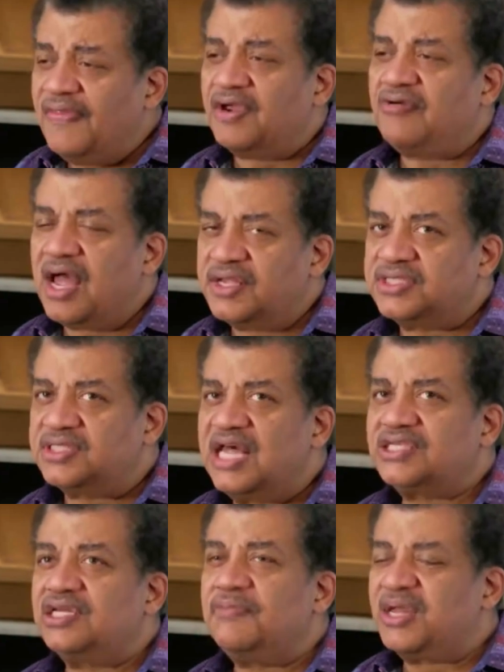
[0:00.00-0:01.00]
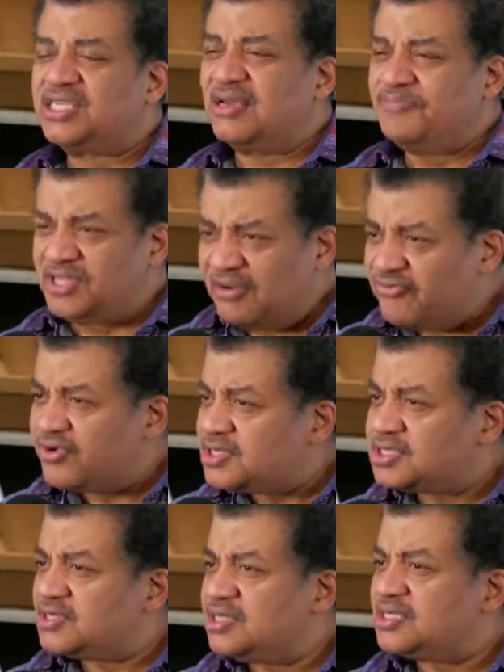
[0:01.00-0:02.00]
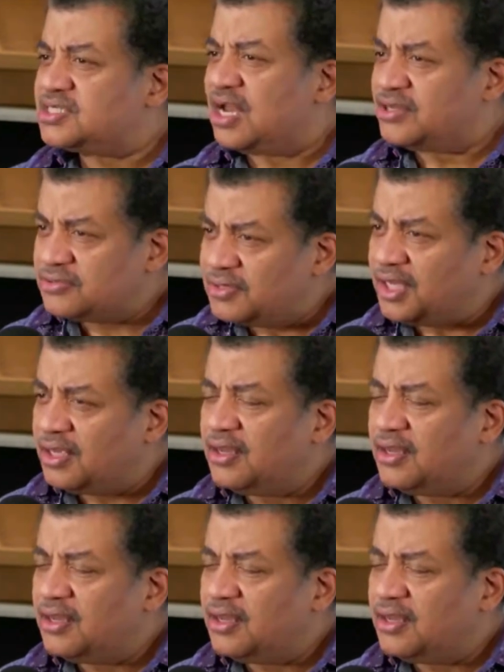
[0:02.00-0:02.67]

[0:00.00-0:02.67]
on the grounds that that's going to make some difference to this country,